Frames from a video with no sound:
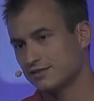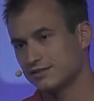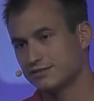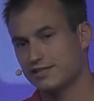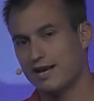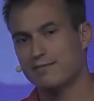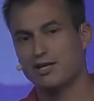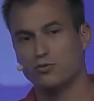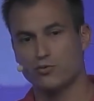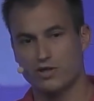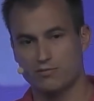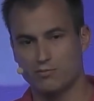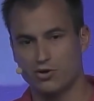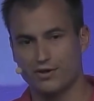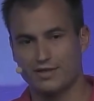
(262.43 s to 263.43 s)
travel with
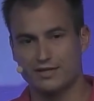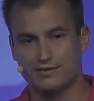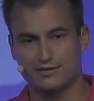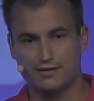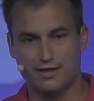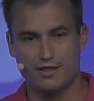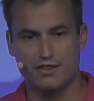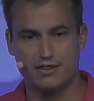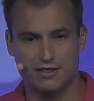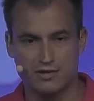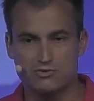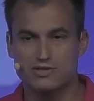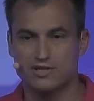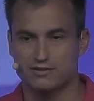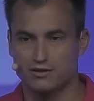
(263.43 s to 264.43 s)
more than
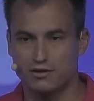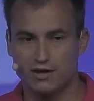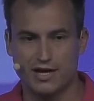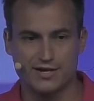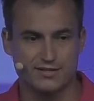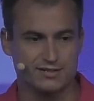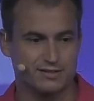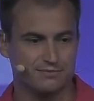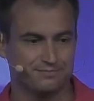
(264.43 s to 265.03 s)
$10,000.